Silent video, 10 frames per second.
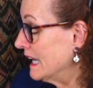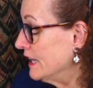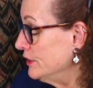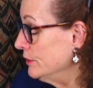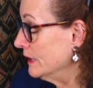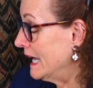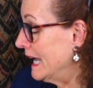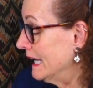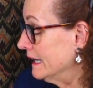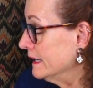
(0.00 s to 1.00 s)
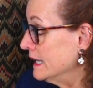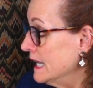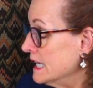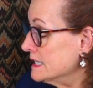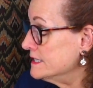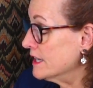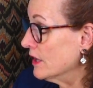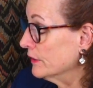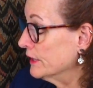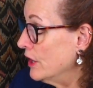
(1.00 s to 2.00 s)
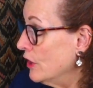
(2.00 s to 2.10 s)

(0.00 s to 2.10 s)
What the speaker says: a new land, dulled the